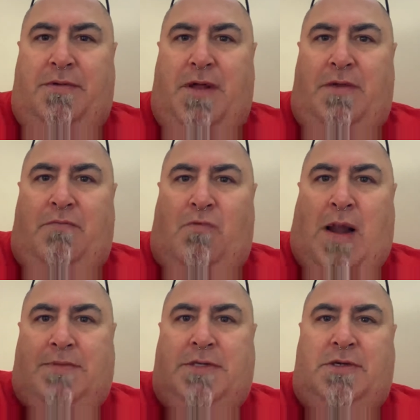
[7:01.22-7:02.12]

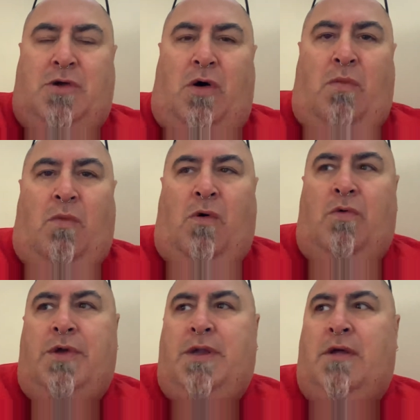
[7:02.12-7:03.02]
wrapped in cotton
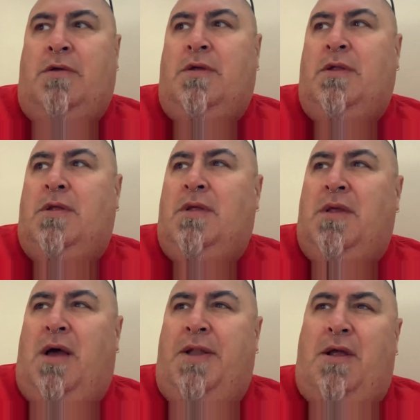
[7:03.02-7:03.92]
wool,
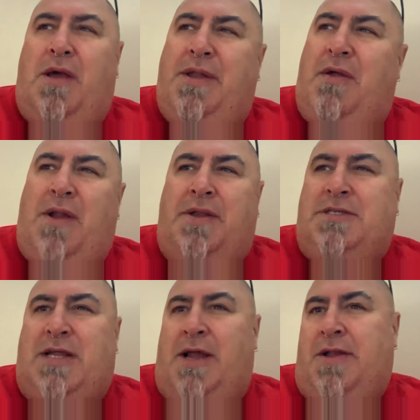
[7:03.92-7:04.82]
I don't
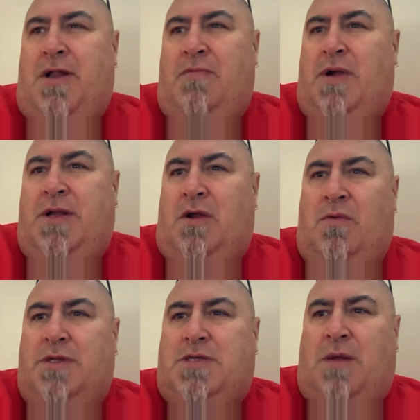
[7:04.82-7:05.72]
understand. I don't really know
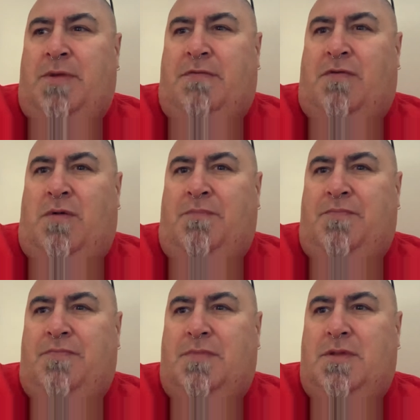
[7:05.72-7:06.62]
where it's coming from.
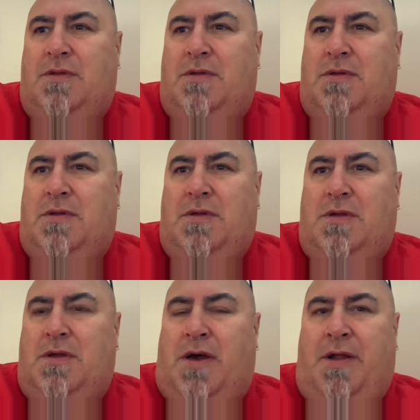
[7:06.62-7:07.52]

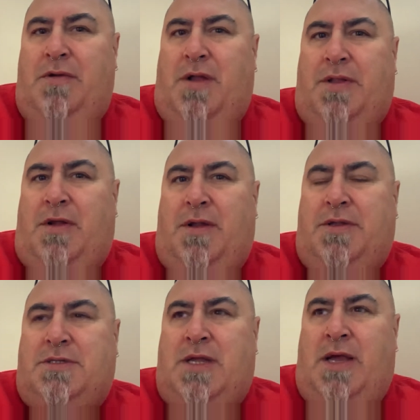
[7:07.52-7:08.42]
I don't
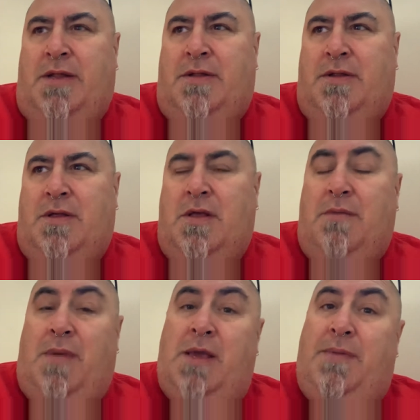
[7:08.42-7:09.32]
understand.
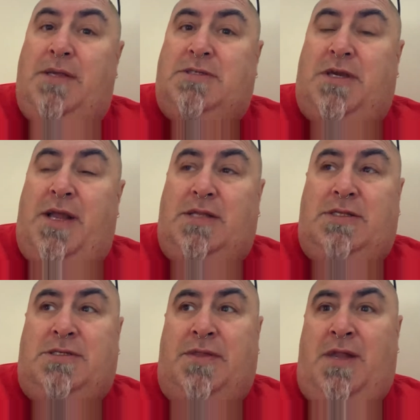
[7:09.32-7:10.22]
Maybe it's
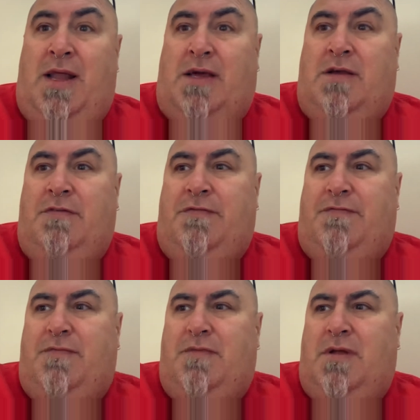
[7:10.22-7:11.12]
connected to the lack
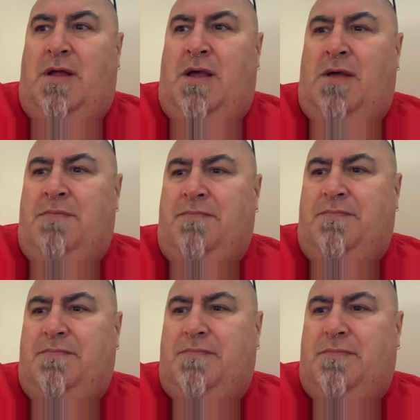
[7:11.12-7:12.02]
of
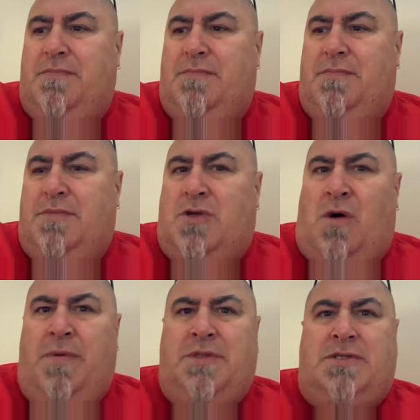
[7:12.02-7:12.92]

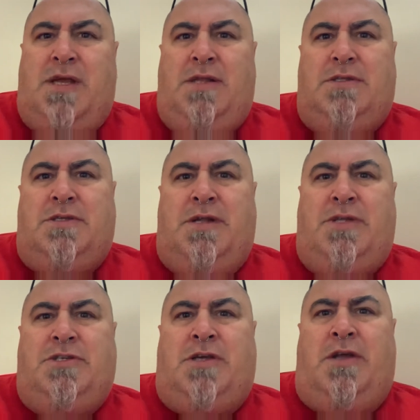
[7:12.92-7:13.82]
common sense and
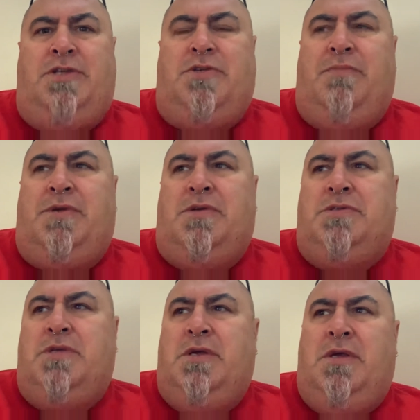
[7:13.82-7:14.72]
education, because